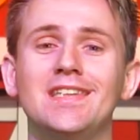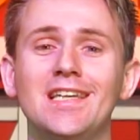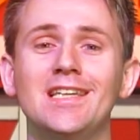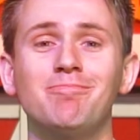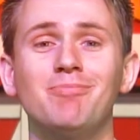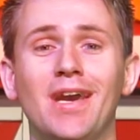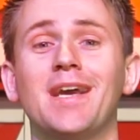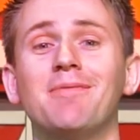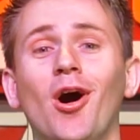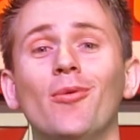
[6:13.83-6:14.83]
the
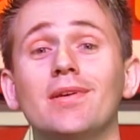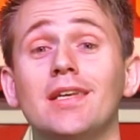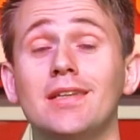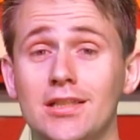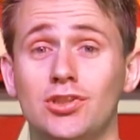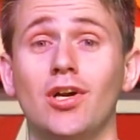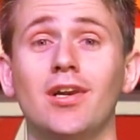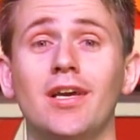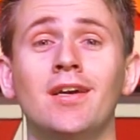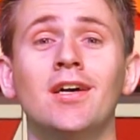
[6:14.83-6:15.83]
big moment, and that's
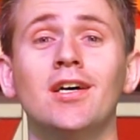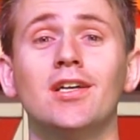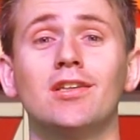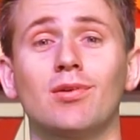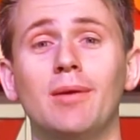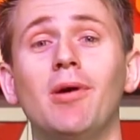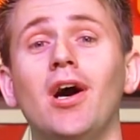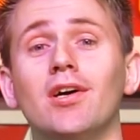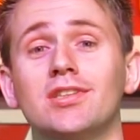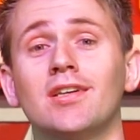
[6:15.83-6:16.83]
juggling 3
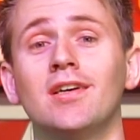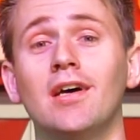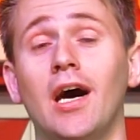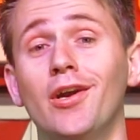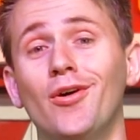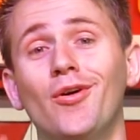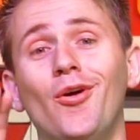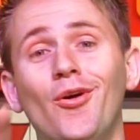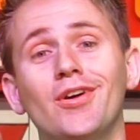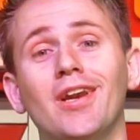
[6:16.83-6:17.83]
balls. I know
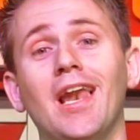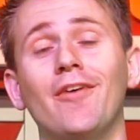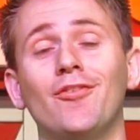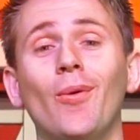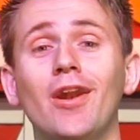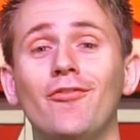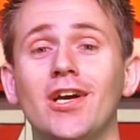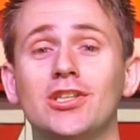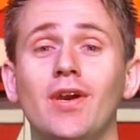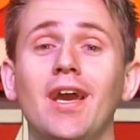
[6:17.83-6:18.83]
all your life you waited for
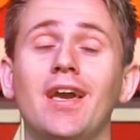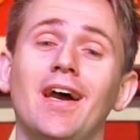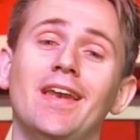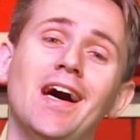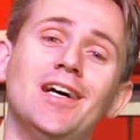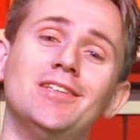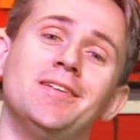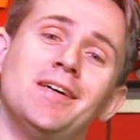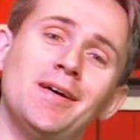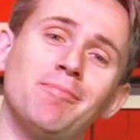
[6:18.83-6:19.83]
that trick, and now,
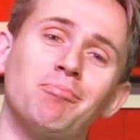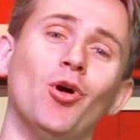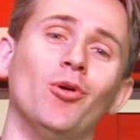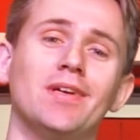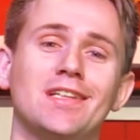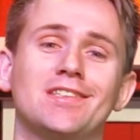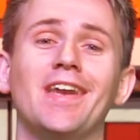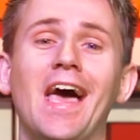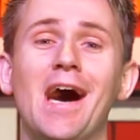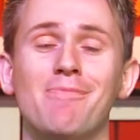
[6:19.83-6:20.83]
boom, it's
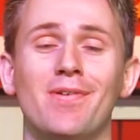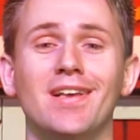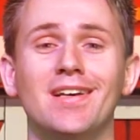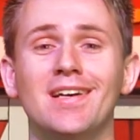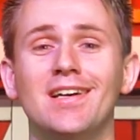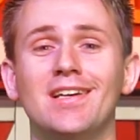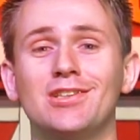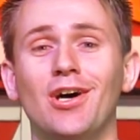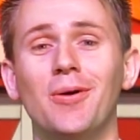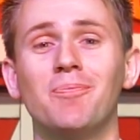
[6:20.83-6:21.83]
gonna happen.
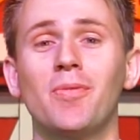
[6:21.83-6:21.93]
So